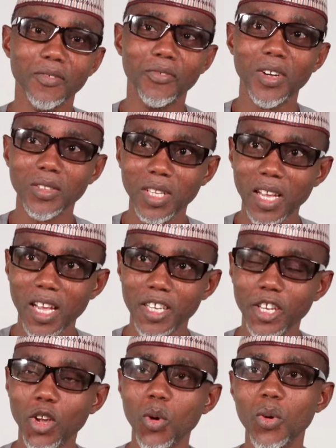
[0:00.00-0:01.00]
founder
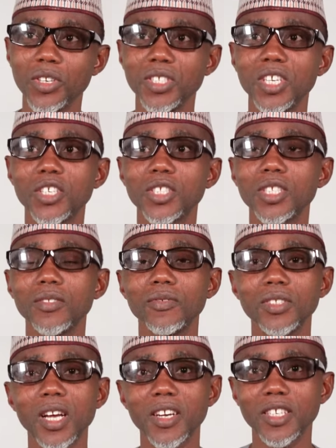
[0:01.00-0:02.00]
and the
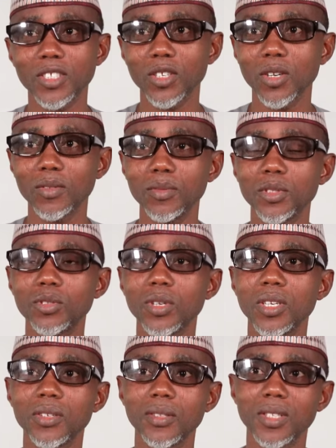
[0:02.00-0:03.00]
co-executive director of the
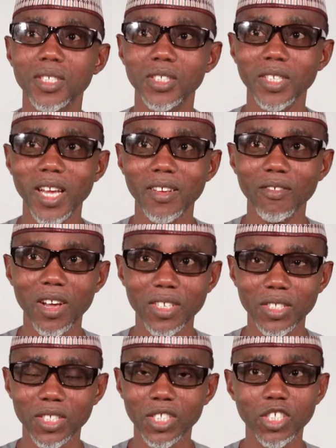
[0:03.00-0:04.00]
Strength in
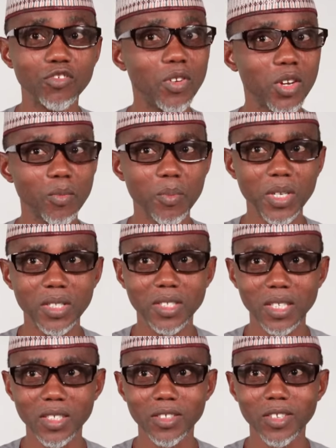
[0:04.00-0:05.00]
Diversity Development
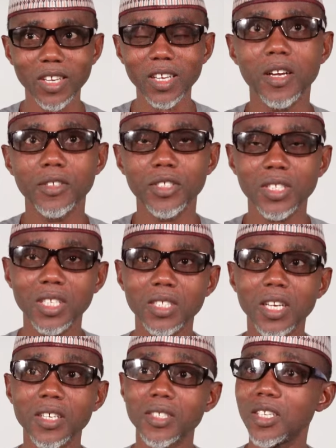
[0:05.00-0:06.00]
Center. The
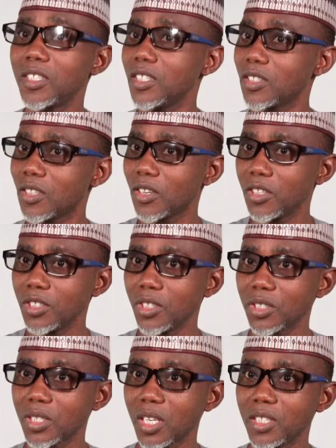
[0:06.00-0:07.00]
center is an
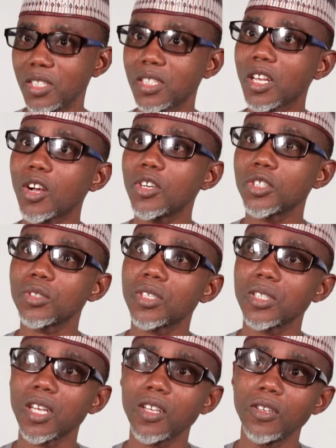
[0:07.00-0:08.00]
interreligious and
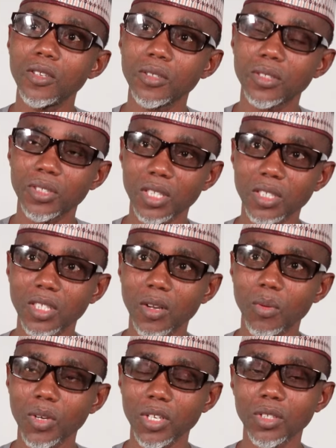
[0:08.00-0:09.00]
intercultural dialogue center
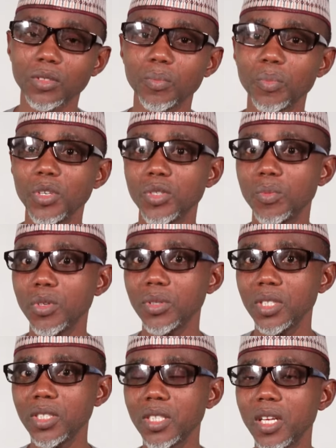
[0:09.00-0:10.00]
working on peace
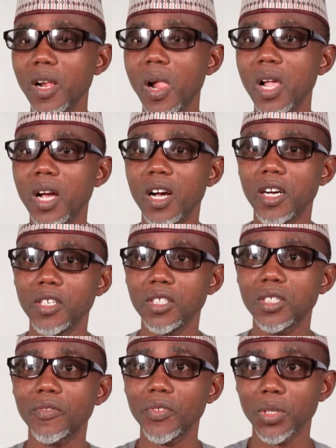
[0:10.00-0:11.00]
building, uh,
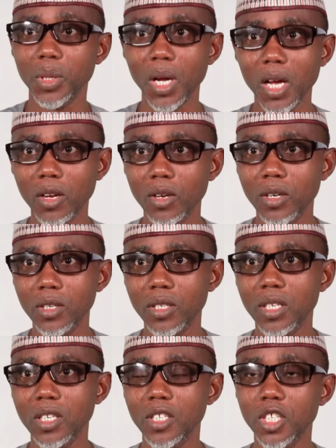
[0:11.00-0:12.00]
interfaith
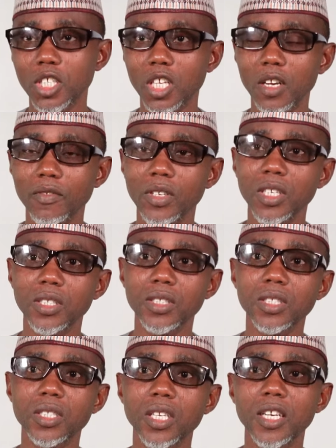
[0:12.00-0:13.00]
dialogue, good
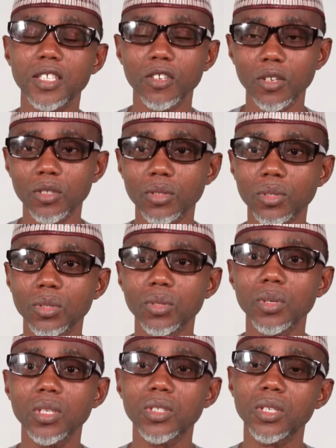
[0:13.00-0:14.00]
governance, and
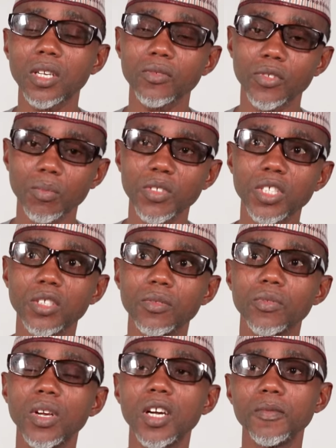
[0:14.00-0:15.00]
also
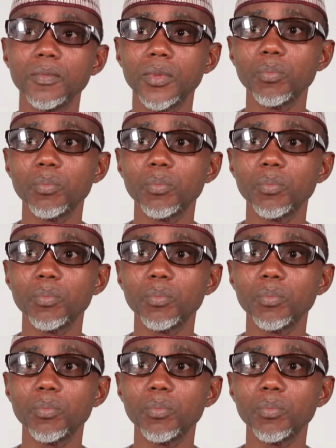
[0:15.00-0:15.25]
transformative um,